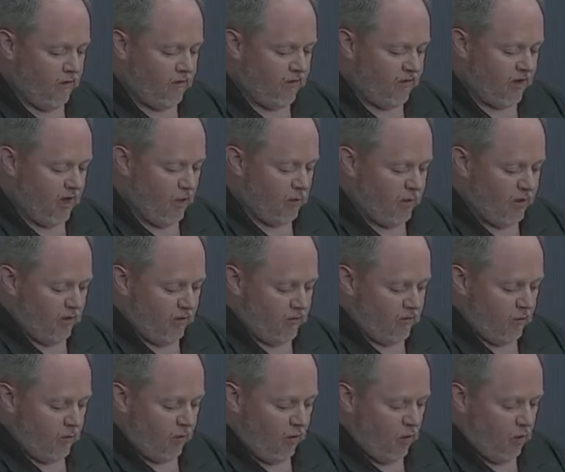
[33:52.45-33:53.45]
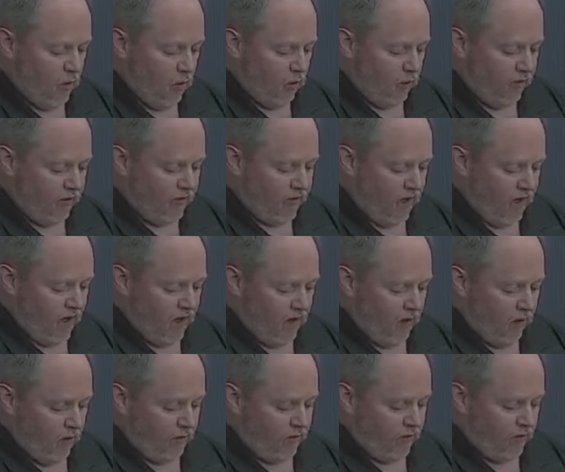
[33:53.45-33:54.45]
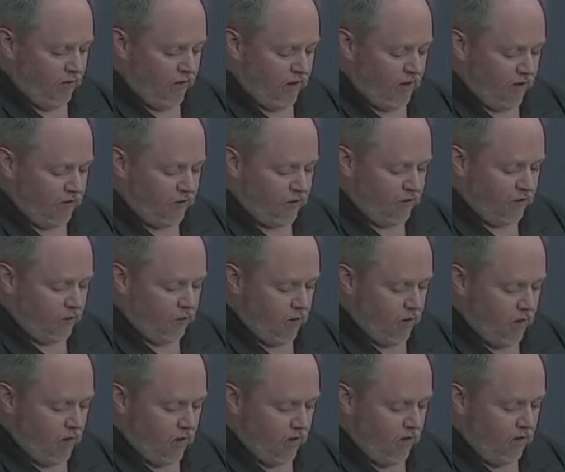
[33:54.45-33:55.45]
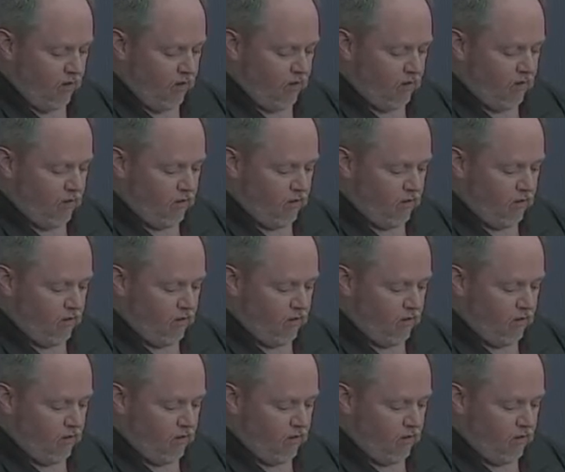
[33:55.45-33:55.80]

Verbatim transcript: of stepping from cold tile to the kitchen rug,